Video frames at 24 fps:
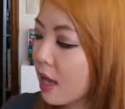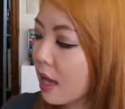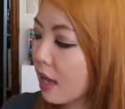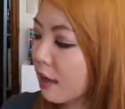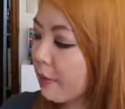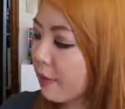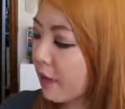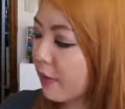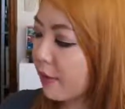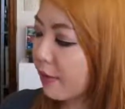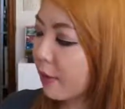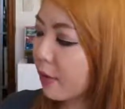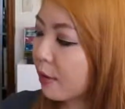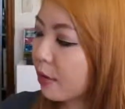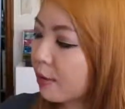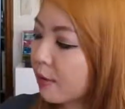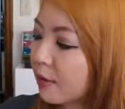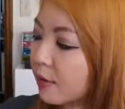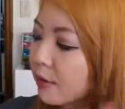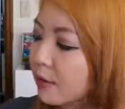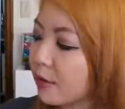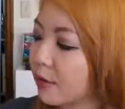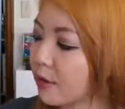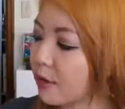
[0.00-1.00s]
At my photo
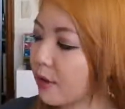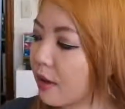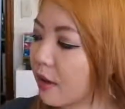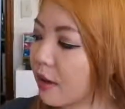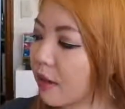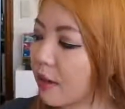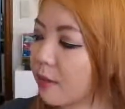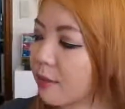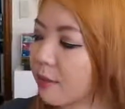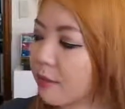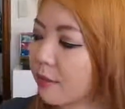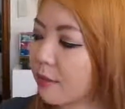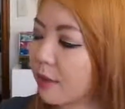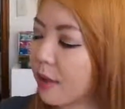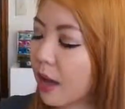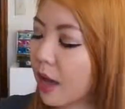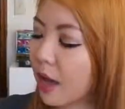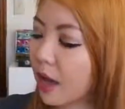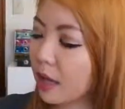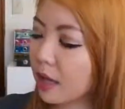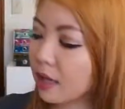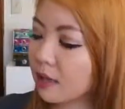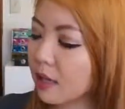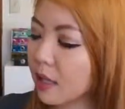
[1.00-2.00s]
booth, um,
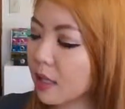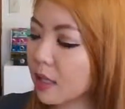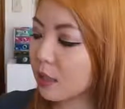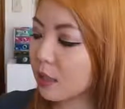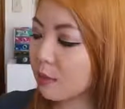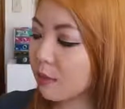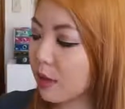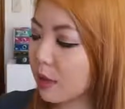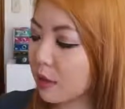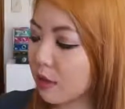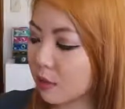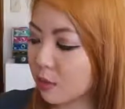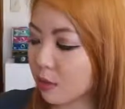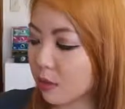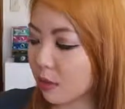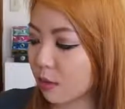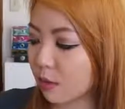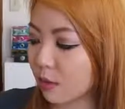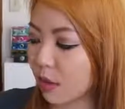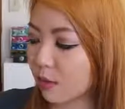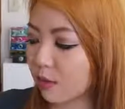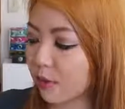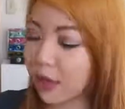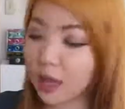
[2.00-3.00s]
I some pictures with
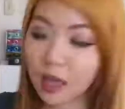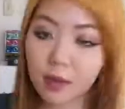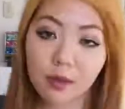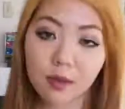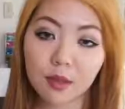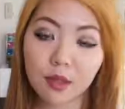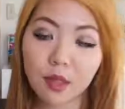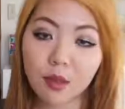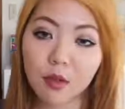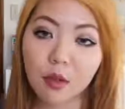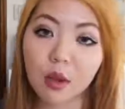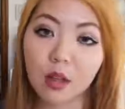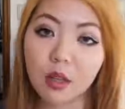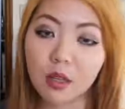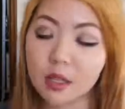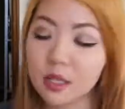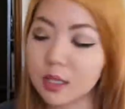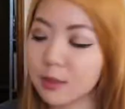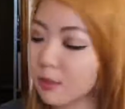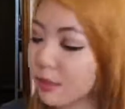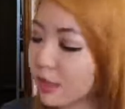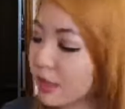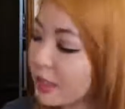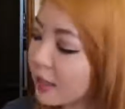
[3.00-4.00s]
a webcam, and the
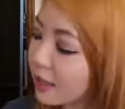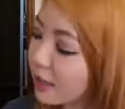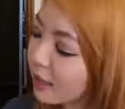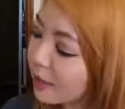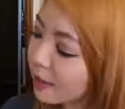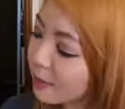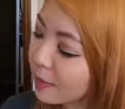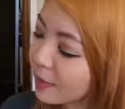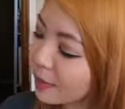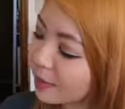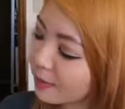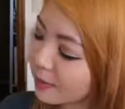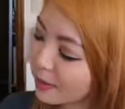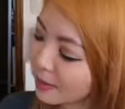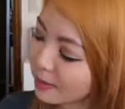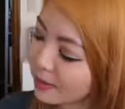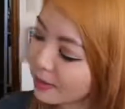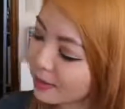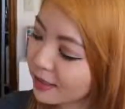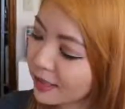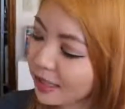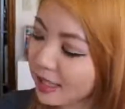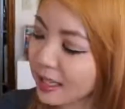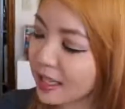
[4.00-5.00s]
quality is pretty good, and the pictures
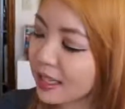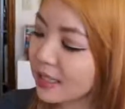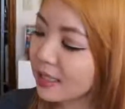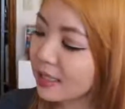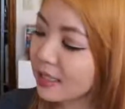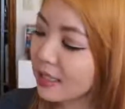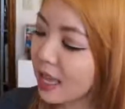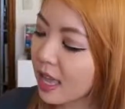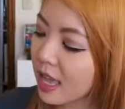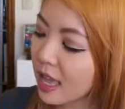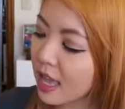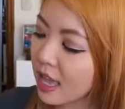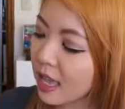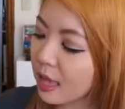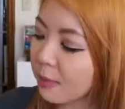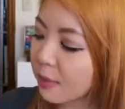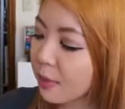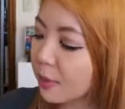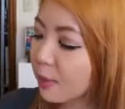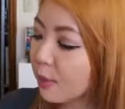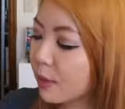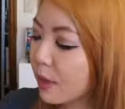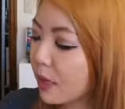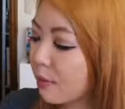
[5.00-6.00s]
come out nice.
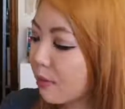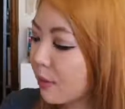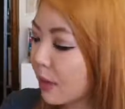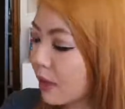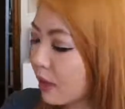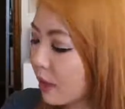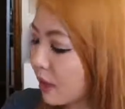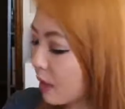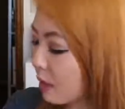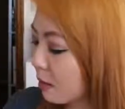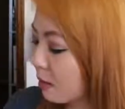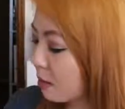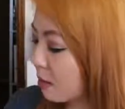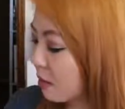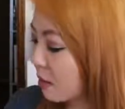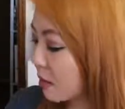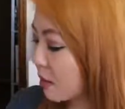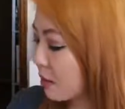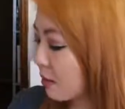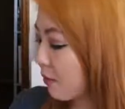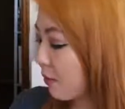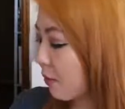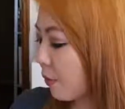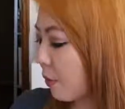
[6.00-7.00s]
But what I mainly use
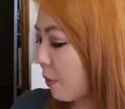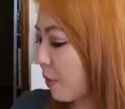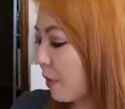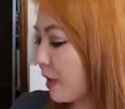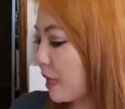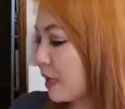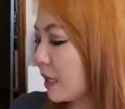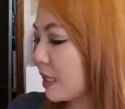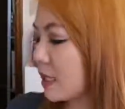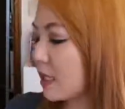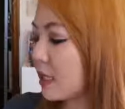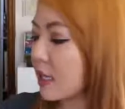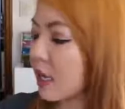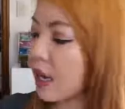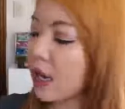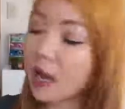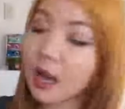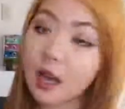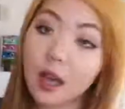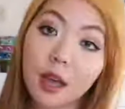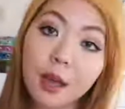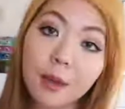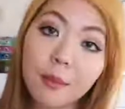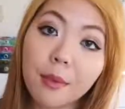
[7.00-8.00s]
this for is
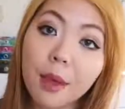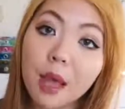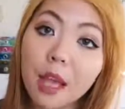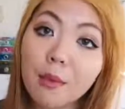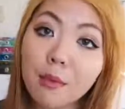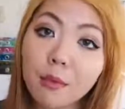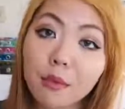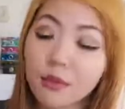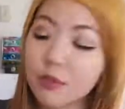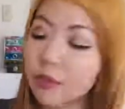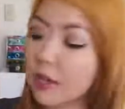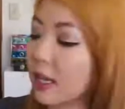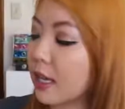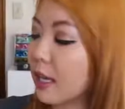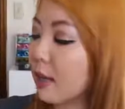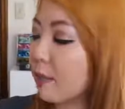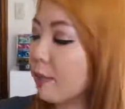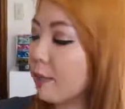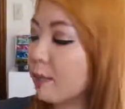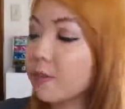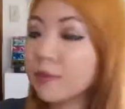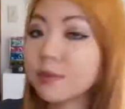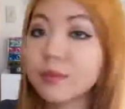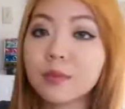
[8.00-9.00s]
um, iMovie.